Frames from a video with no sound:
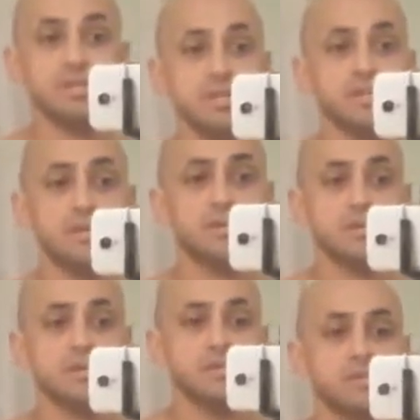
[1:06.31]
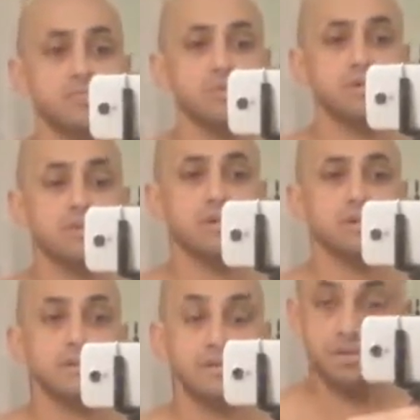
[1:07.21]
and
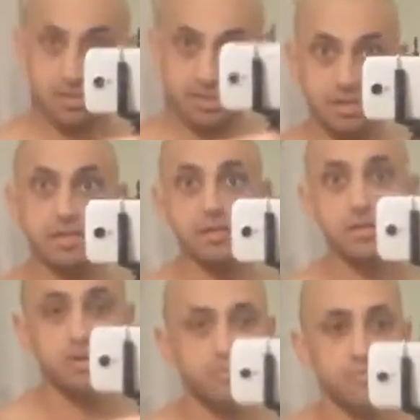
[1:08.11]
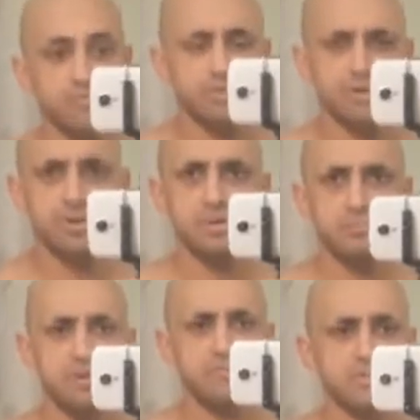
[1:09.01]
whatnot over
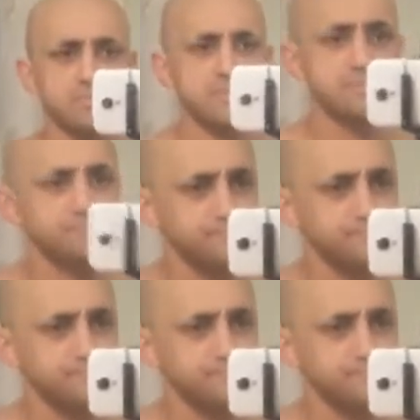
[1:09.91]
my first meal.